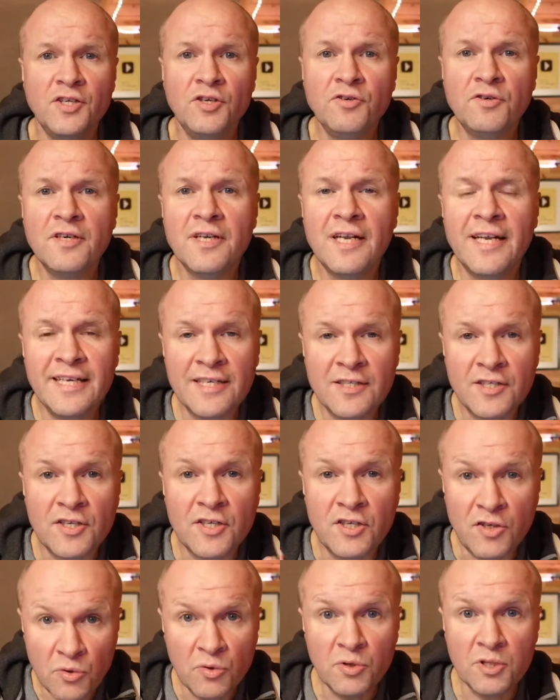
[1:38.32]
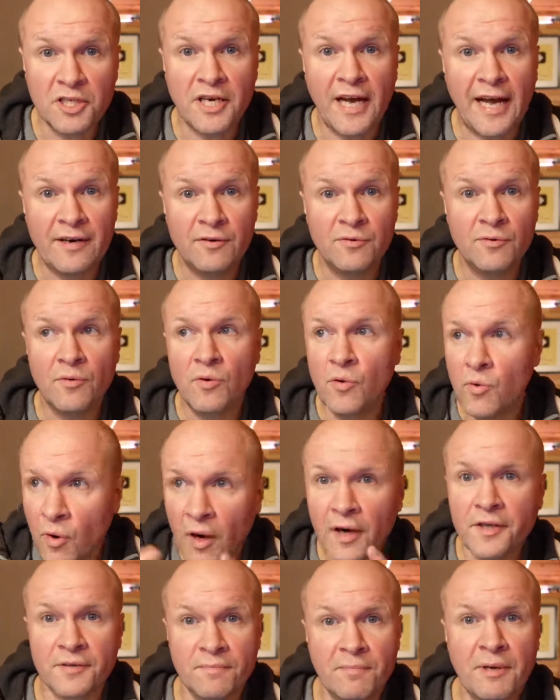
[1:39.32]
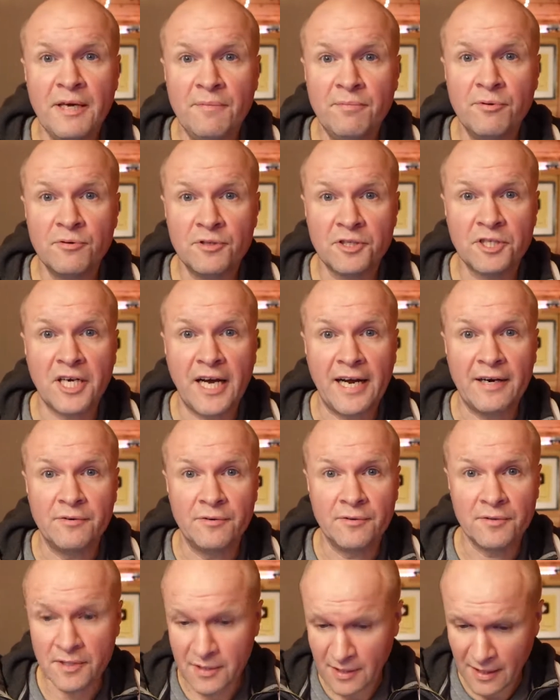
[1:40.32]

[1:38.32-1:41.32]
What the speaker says: You can link to your channel or other people's channels.